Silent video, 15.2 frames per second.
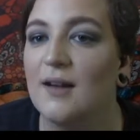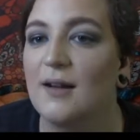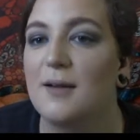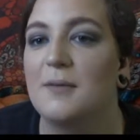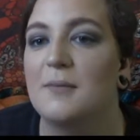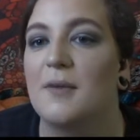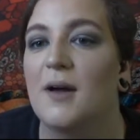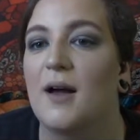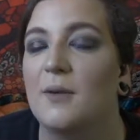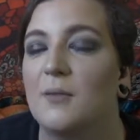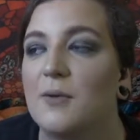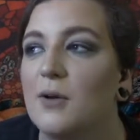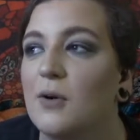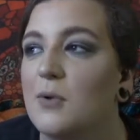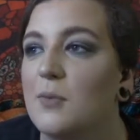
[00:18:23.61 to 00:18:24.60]
I
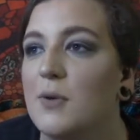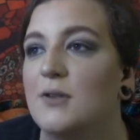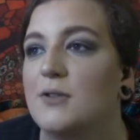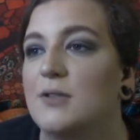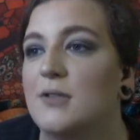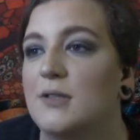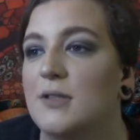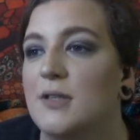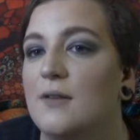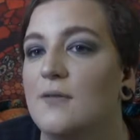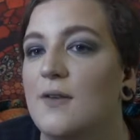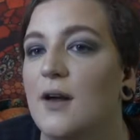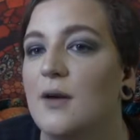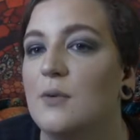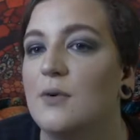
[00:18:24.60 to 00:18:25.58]
would go to Marshalls, and if
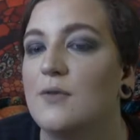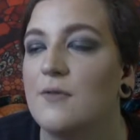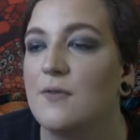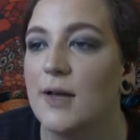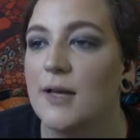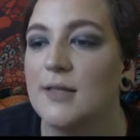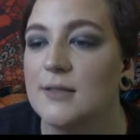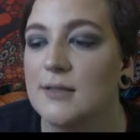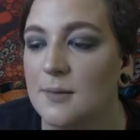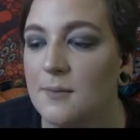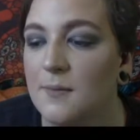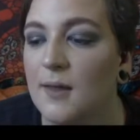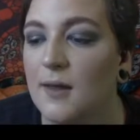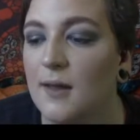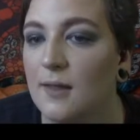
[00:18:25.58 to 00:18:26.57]
I would find
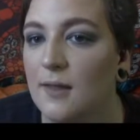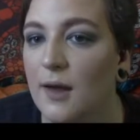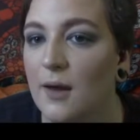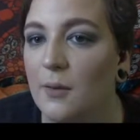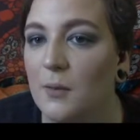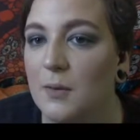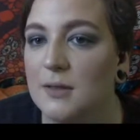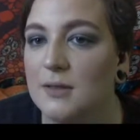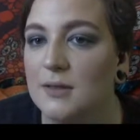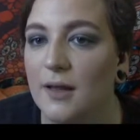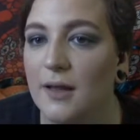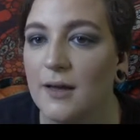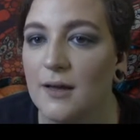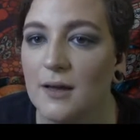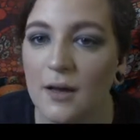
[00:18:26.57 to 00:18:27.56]
something that was
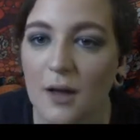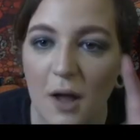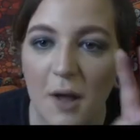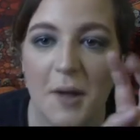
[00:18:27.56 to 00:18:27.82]
like a